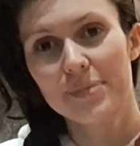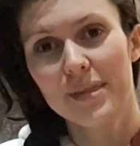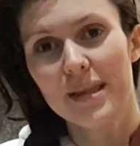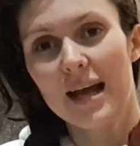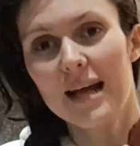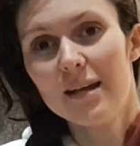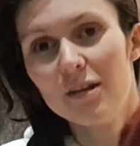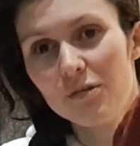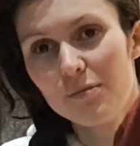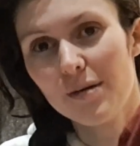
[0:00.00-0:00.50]

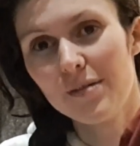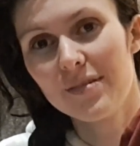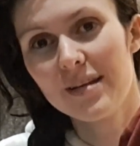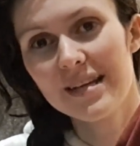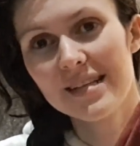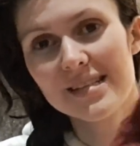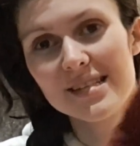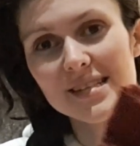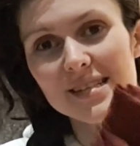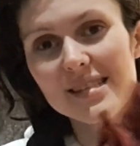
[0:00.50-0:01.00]
I love my
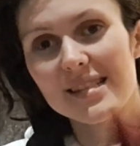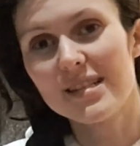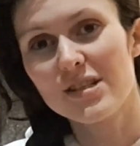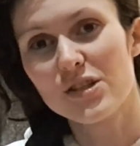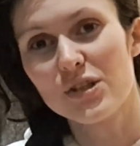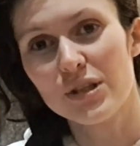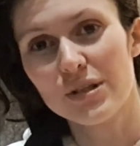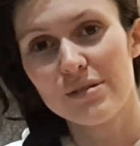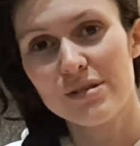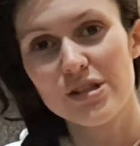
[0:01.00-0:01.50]
flexes, and this
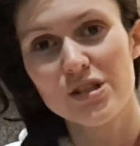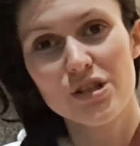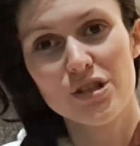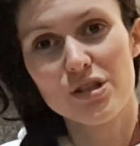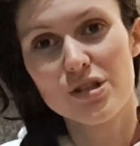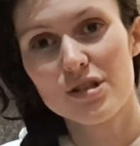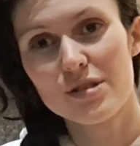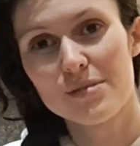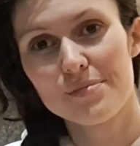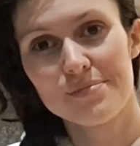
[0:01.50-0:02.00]
colour is
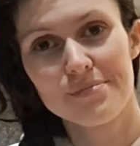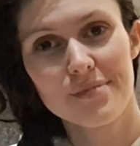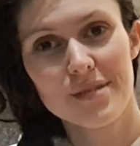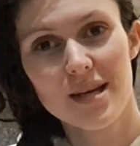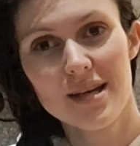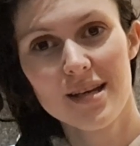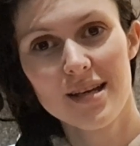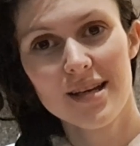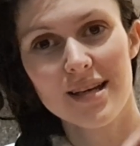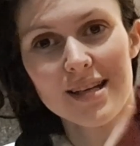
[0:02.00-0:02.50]
just
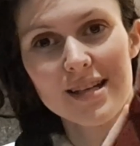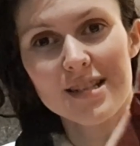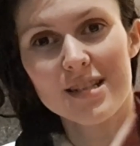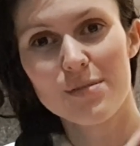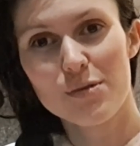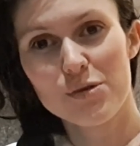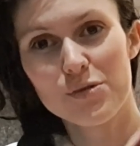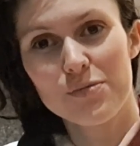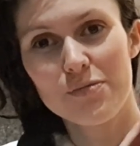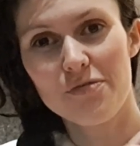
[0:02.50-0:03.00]
the
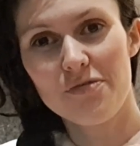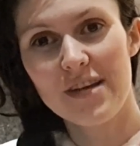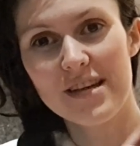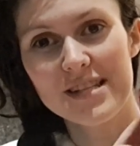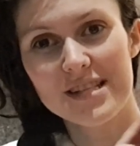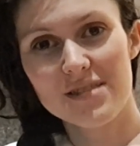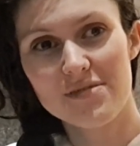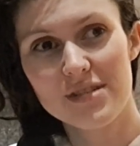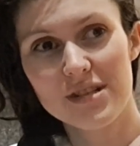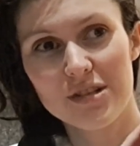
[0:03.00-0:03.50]
most
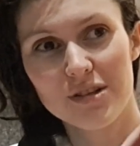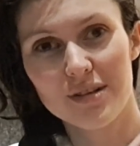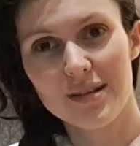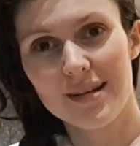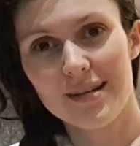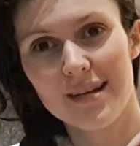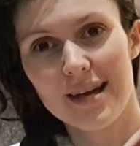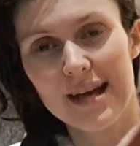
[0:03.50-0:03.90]
festive-y colour.